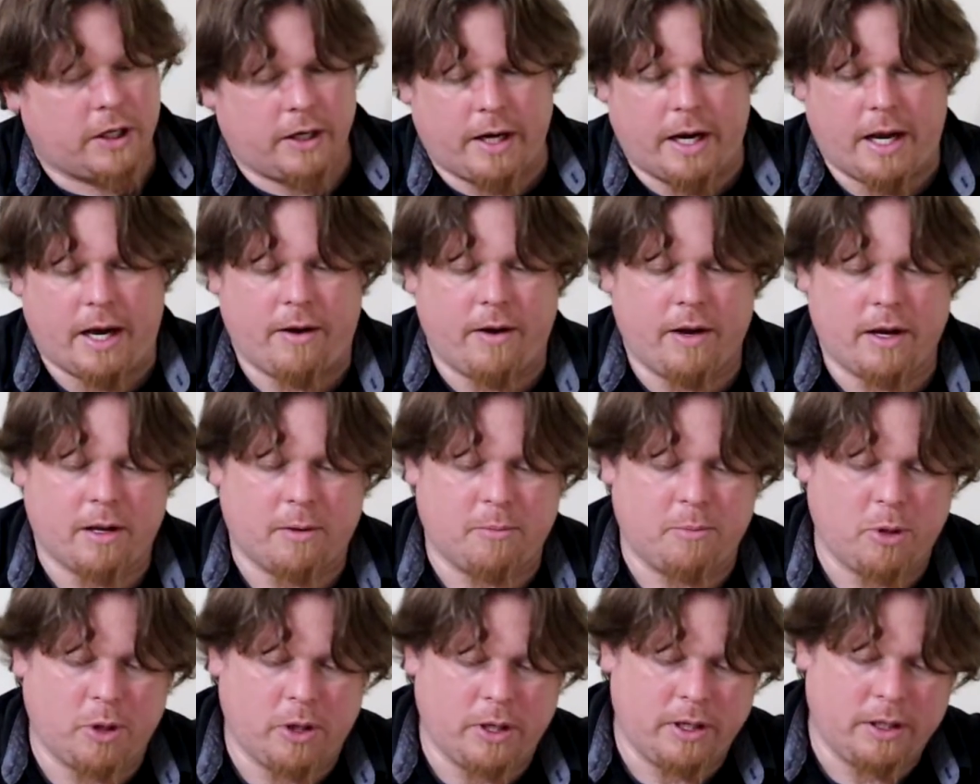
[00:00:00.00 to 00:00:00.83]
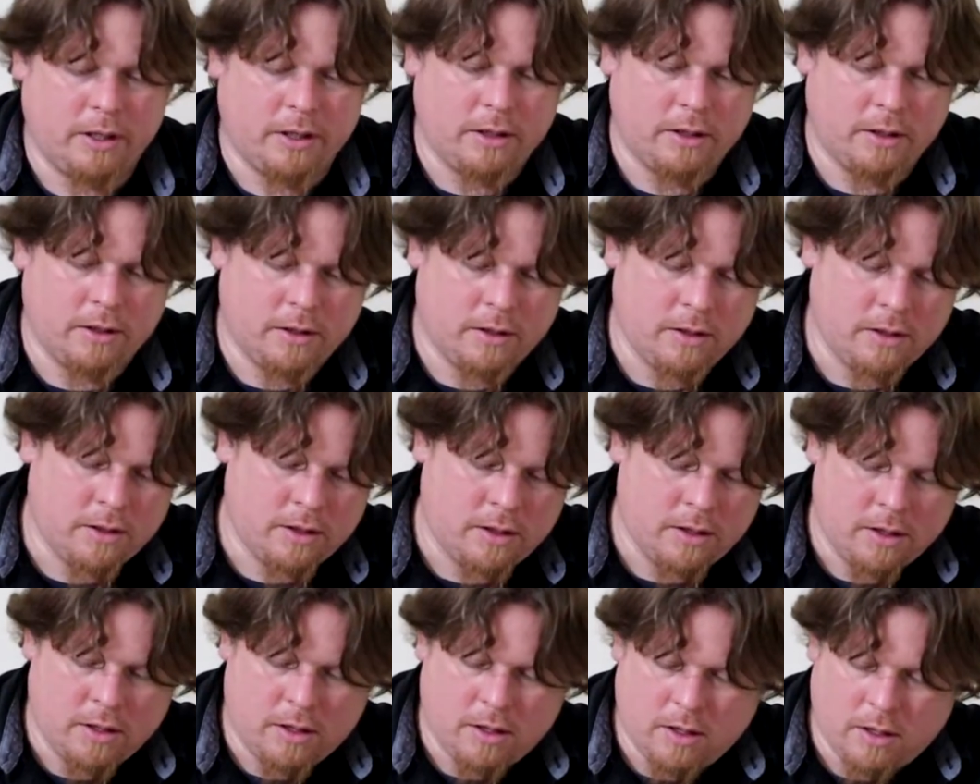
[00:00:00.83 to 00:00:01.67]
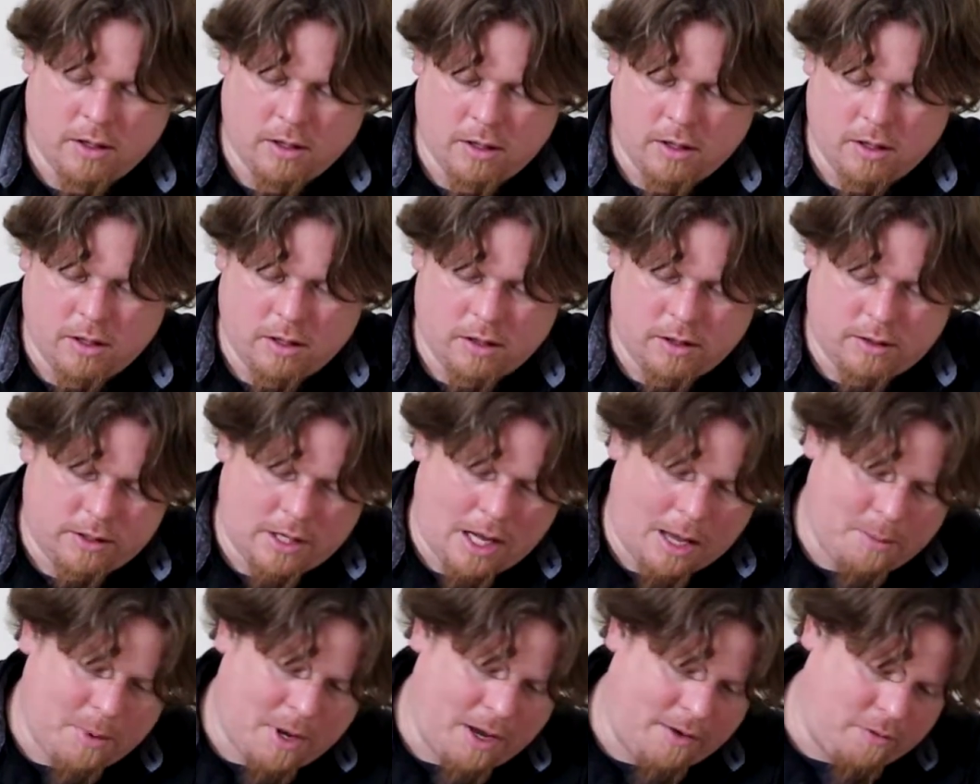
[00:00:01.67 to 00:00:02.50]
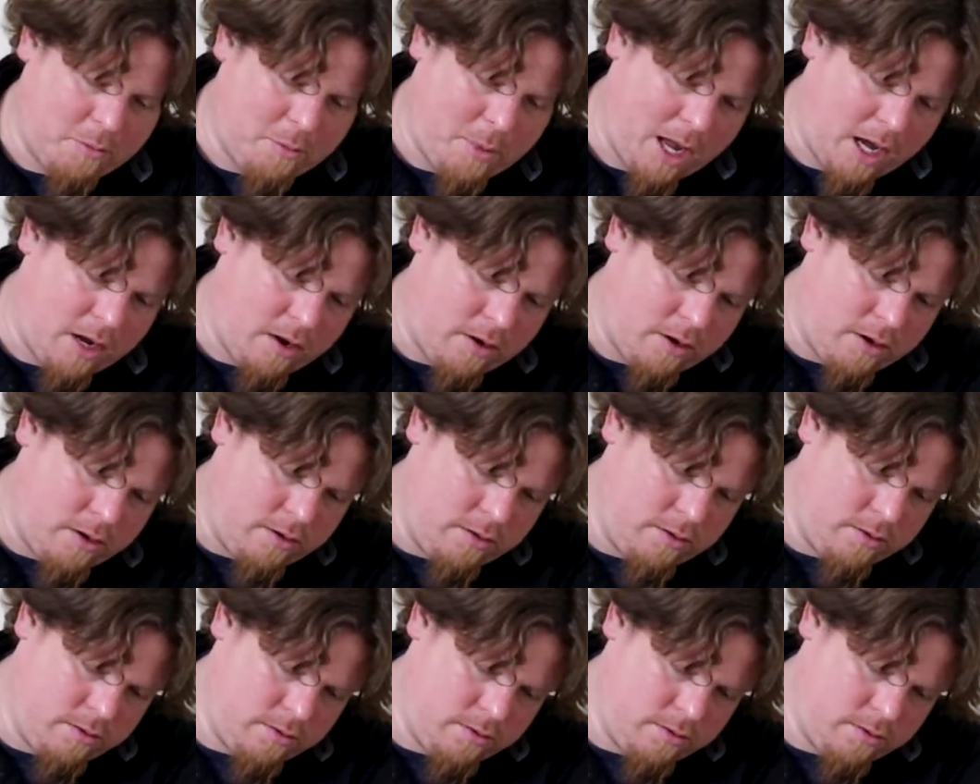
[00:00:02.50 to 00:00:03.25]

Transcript: Now I can put the top cover back on.